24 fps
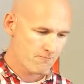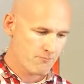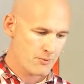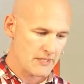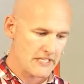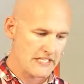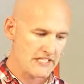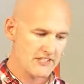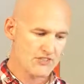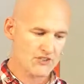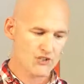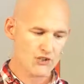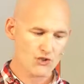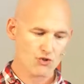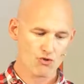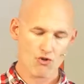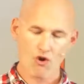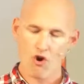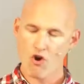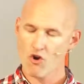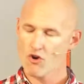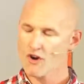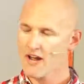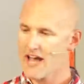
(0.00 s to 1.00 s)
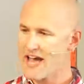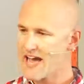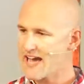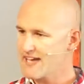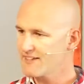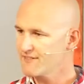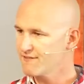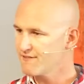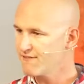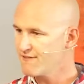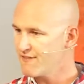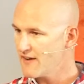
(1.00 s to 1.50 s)
"Be strong
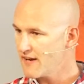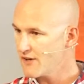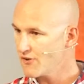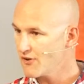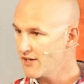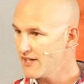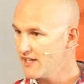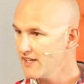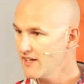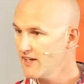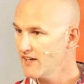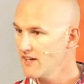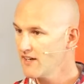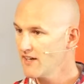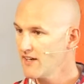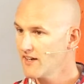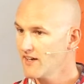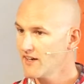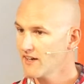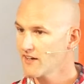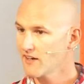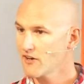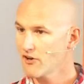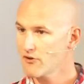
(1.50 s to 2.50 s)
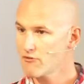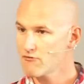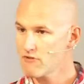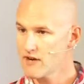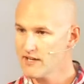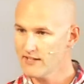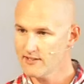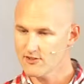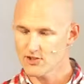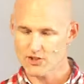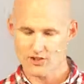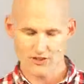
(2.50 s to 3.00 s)
and very
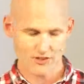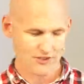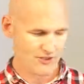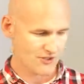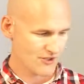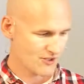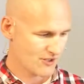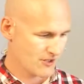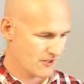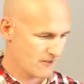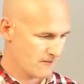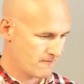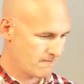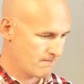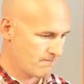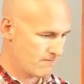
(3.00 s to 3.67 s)
courageous."